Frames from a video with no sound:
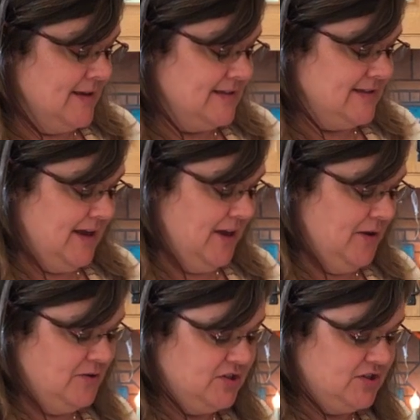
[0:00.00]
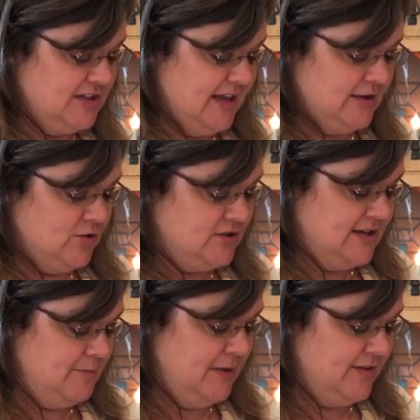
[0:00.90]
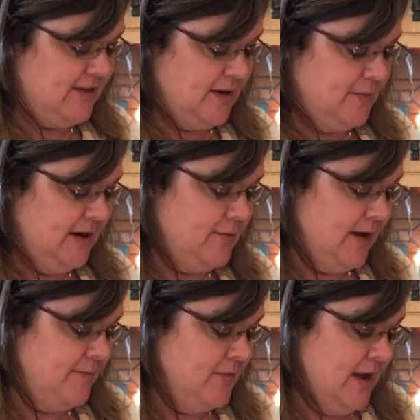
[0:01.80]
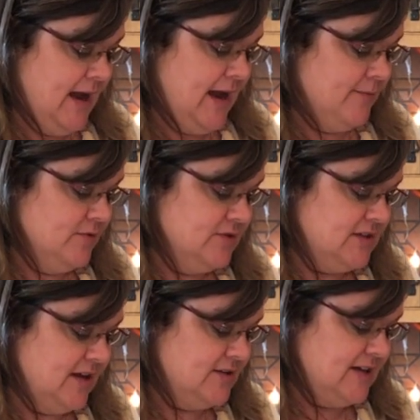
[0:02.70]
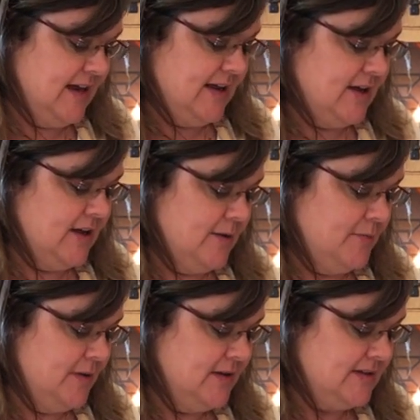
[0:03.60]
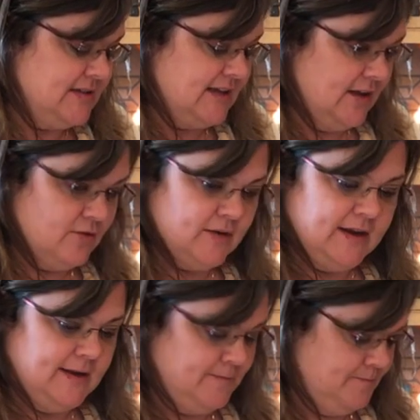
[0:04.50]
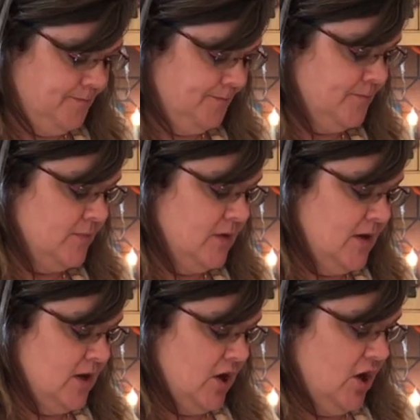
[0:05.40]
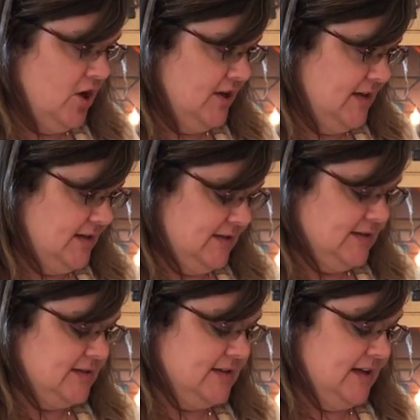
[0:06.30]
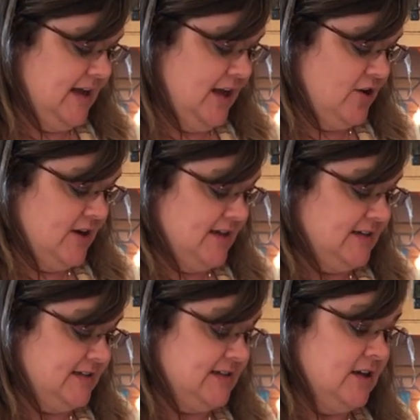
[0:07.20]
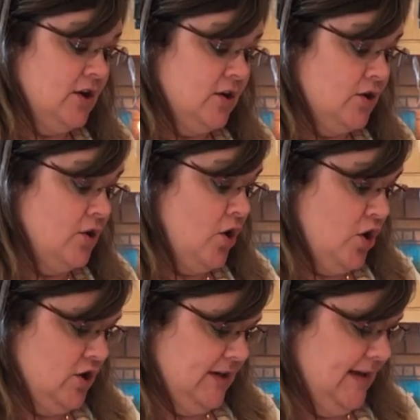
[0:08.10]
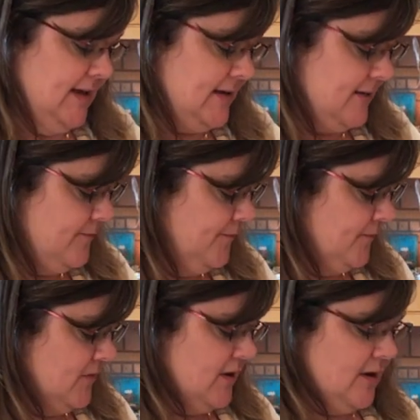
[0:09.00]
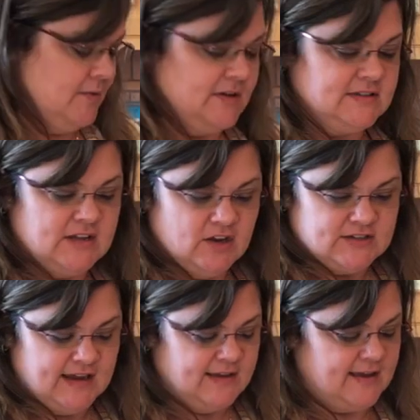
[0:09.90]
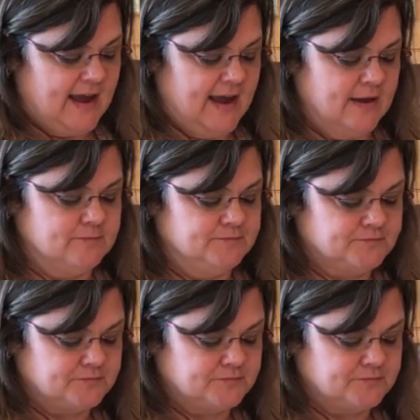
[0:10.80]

So just that little tidbit there. But anyway, I'm going to saute up celery, onions, carrots, garlic. I'm going to saute that.